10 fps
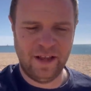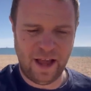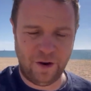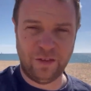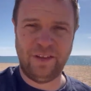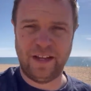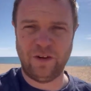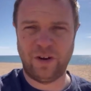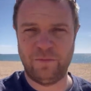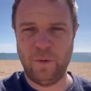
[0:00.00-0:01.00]
And on
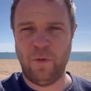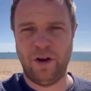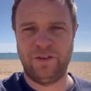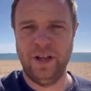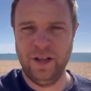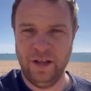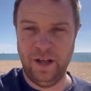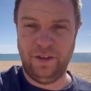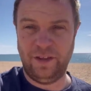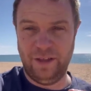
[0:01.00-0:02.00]
TikTok, it's been watched
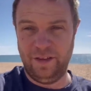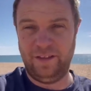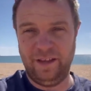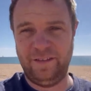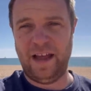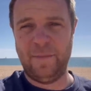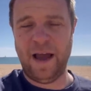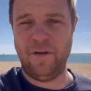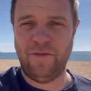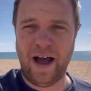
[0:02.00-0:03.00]
at this time
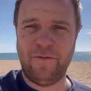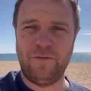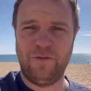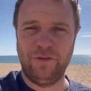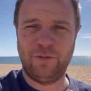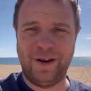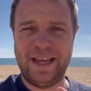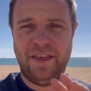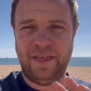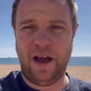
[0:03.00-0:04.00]
now
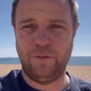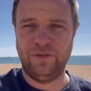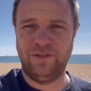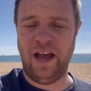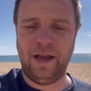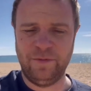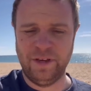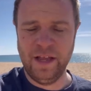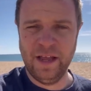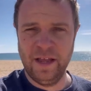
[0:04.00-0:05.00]
520,000 times.
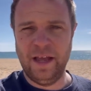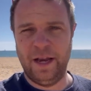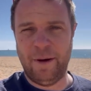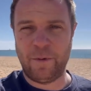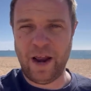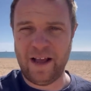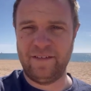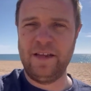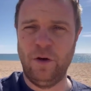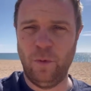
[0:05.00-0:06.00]
Anyway, I'm going to
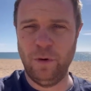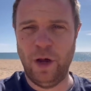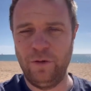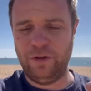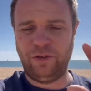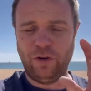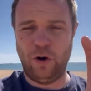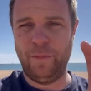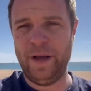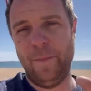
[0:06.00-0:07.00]
actually upload the
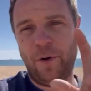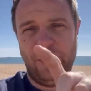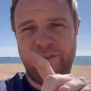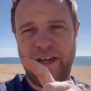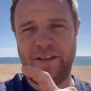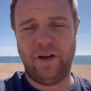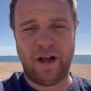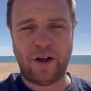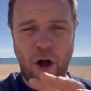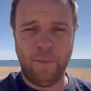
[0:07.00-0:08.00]
short bit I put on TikTok.
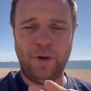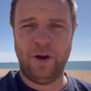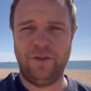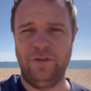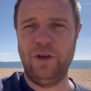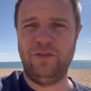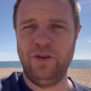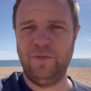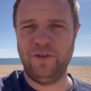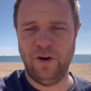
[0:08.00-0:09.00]
I can't put it on a
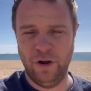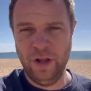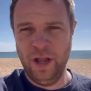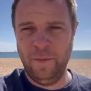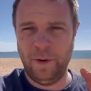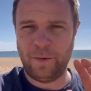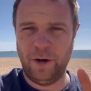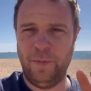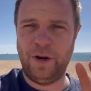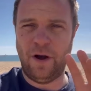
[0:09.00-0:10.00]
YouTube short, but I'm going
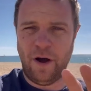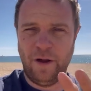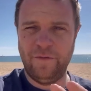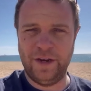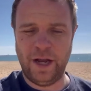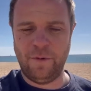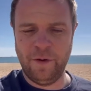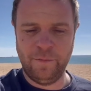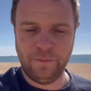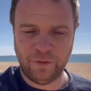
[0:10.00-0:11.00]
to put it on a video
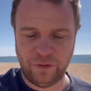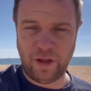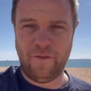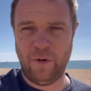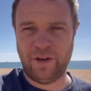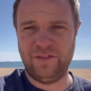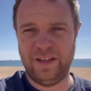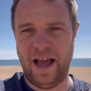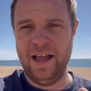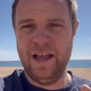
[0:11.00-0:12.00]
just so that everyone can see
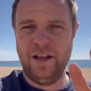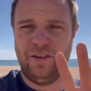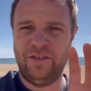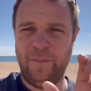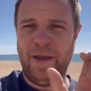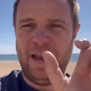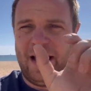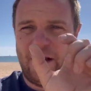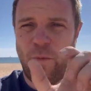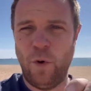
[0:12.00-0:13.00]
that because it's a bit
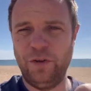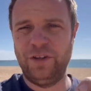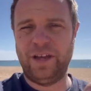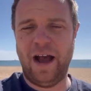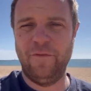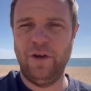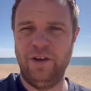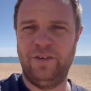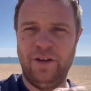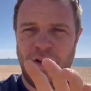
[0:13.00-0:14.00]
like a watered down
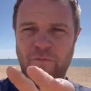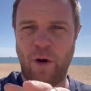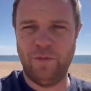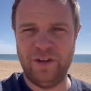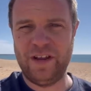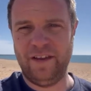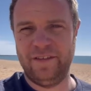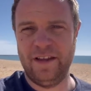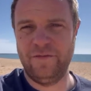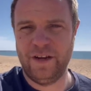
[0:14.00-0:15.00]
version of what was in
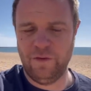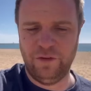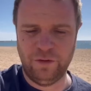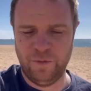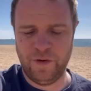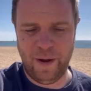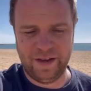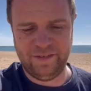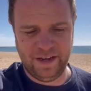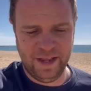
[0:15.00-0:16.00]
yesterday's video that some of you might
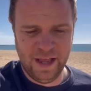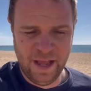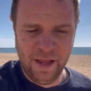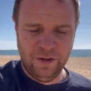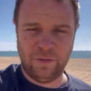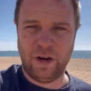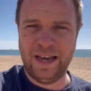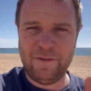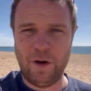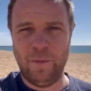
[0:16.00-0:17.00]
have seen. So I'm going to
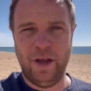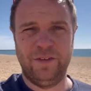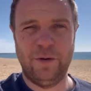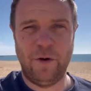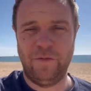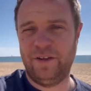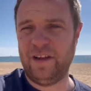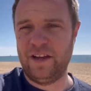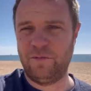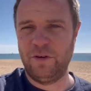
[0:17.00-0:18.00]
leave it up there so hopefully
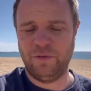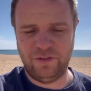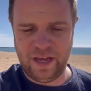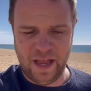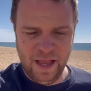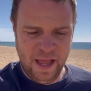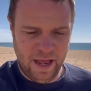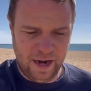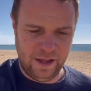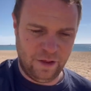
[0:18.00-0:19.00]
Sainsbury's will see it,
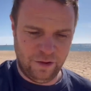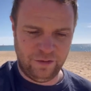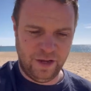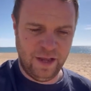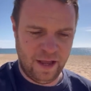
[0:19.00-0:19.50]
and the others.